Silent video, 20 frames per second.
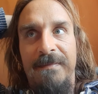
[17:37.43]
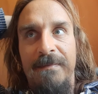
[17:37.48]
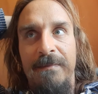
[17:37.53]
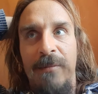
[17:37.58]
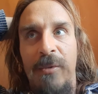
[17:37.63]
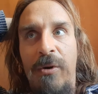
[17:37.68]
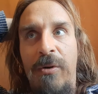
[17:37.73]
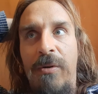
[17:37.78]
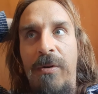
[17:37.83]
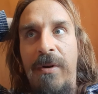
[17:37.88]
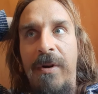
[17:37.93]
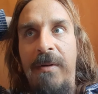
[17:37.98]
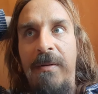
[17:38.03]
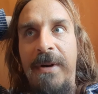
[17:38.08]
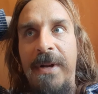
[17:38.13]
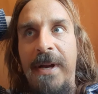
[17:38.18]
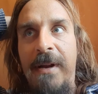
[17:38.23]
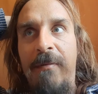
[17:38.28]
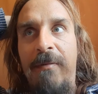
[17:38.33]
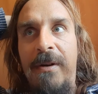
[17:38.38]
More
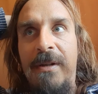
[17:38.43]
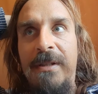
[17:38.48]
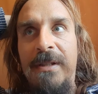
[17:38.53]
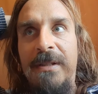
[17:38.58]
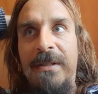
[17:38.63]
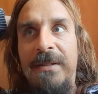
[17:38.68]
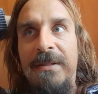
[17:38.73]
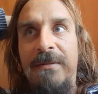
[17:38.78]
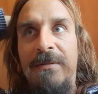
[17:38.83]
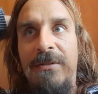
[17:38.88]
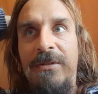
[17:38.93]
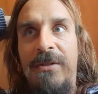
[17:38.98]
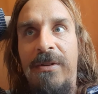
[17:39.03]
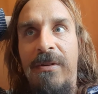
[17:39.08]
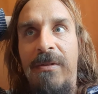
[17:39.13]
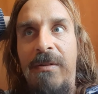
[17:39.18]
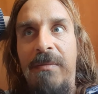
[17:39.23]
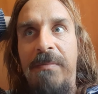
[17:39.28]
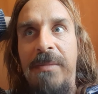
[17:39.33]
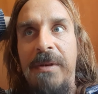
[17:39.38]
they want to
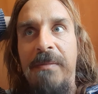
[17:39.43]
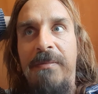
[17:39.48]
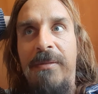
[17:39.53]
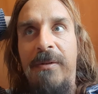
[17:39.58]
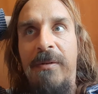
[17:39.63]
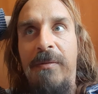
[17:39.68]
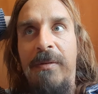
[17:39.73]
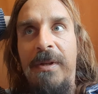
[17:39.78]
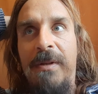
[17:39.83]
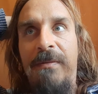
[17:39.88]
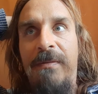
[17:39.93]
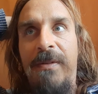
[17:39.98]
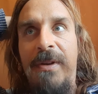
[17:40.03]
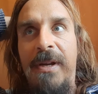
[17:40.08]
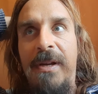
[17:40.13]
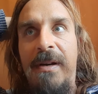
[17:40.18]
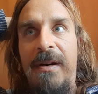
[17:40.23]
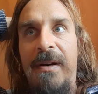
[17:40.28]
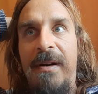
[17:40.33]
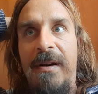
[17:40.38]
control people with
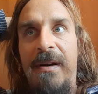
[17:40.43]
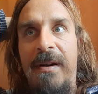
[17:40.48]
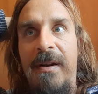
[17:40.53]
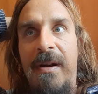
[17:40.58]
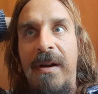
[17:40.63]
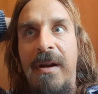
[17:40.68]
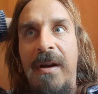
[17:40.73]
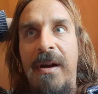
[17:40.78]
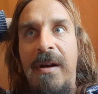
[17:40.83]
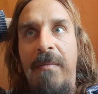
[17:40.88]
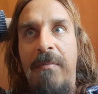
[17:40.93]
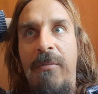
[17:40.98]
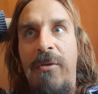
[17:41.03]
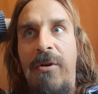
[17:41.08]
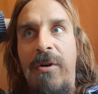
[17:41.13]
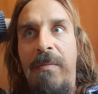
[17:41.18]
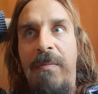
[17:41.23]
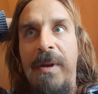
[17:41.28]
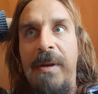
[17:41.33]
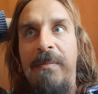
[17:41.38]
fear.
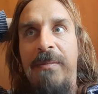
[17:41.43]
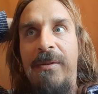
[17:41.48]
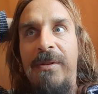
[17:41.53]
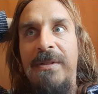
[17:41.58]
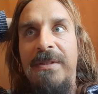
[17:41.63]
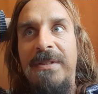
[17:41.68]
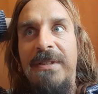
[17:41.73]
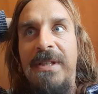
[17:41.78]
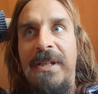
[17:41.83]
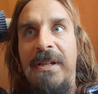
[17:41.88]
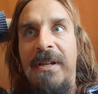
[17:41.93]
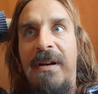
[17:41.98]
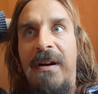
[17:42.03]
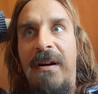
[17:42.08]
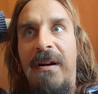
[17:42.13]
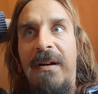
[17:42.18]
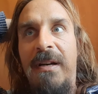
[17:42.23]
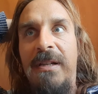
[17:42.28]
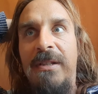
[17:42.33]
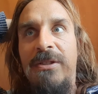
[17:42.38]
More people see the
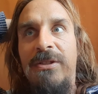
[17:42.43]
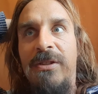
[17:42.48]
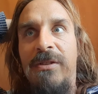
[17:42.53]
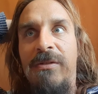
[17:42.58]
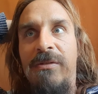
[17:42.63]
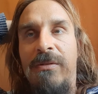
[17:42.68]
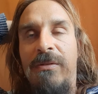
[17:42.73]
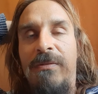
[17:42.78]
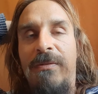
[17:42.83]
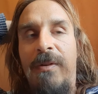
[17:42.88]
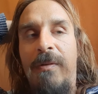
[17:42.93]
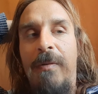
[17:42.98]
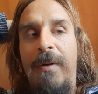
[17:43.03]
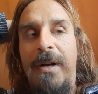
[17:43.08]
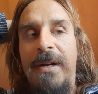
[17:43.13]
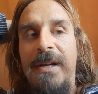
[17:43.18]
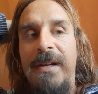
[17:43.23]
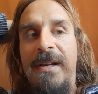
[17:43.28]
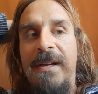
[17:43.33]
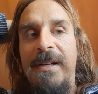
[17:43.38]
ugly truth for
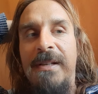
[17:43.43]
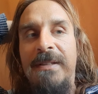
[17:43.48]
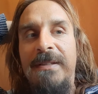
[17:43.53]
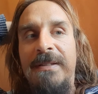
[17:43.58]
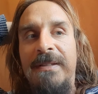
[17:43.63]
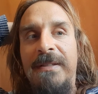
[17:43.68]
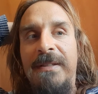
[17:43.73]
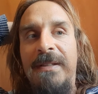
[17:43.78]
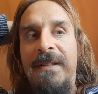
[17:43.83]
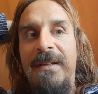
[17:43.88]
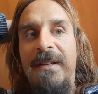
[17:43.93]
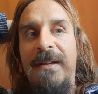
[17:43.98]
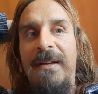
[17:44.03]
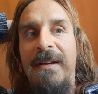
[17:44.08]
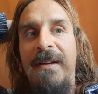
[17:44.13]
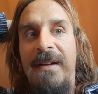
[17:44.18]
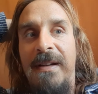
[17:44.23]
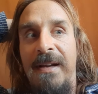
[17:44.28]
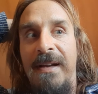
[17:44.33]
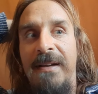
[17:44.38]
what it is
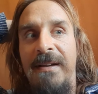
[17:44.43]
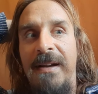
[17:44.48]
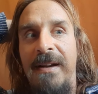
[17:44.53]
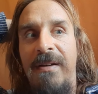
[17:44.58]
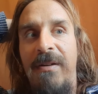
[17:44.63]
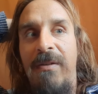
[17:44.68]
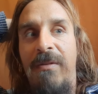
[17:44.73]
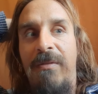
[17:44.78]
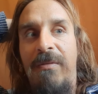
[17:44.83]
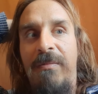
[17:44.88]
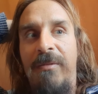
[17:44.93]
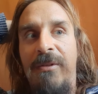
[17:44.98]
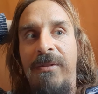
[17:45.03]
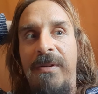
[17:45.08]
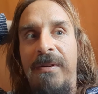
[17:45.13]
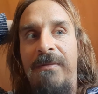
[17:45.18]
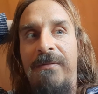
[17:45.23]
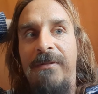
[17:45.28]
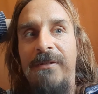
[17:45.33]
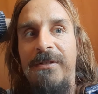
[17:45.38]
and their own
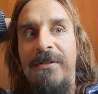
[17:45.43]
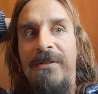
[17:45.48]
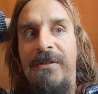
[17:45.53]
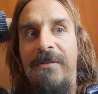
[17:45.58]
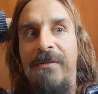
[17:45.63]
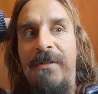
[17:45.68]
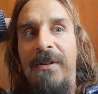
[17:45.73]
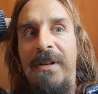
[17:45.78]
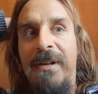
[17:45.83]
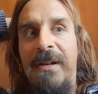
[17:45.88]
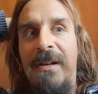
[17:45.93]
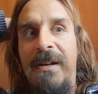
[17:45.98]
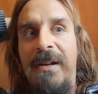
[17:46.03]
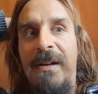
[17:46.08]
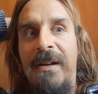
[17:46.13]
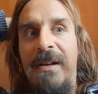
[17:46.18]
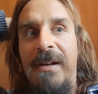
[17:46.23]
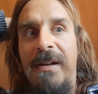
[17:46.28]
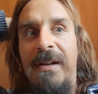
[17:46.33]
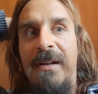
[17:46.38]
beautiful truth,
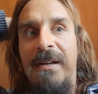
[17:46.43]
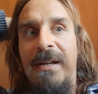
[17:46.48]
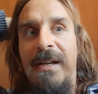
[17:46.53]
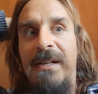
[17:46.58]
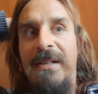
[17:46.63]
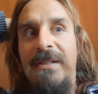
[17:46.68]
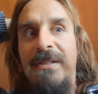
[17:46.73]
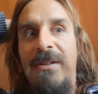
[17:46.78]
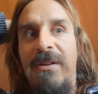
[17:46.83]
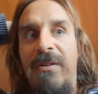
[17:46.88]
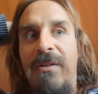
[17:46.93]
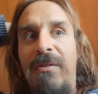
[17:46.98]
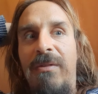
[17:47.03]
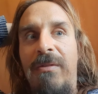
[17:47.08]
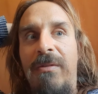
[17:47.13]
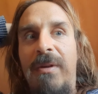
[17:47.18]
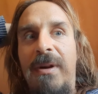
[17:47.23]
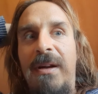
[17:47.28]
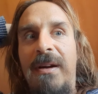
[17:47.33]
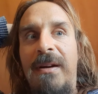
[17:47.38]
their
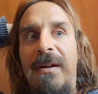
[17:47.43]
soul.